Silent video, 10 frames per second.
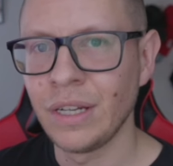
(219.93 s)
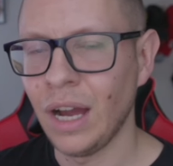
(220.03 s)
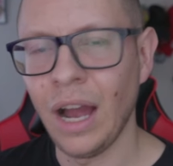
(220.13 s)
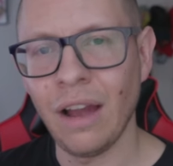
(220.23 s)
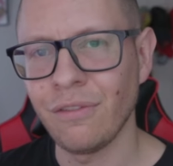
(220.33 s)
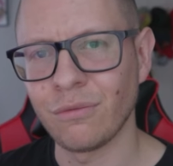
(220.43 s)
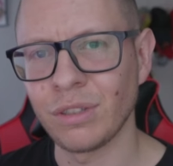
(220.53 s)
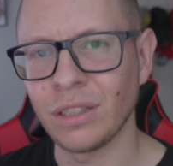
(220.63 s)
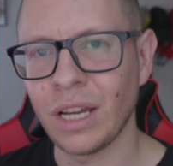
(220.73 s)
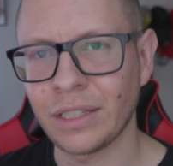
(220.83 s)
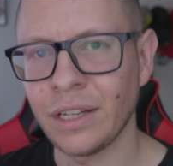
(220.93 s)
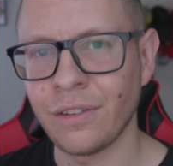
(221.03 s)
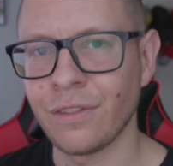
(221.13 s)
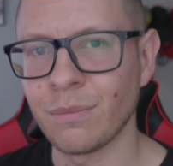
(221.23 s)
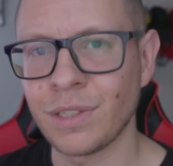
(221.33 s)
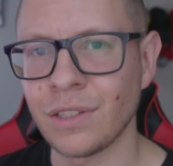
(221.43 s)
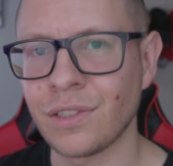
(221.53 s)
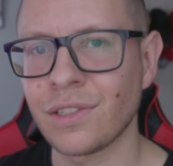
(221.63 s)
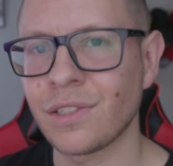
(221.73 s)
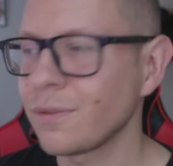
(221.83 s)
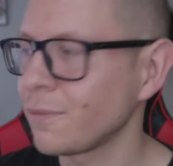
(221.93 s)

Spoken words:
I haven't really liked any of them since.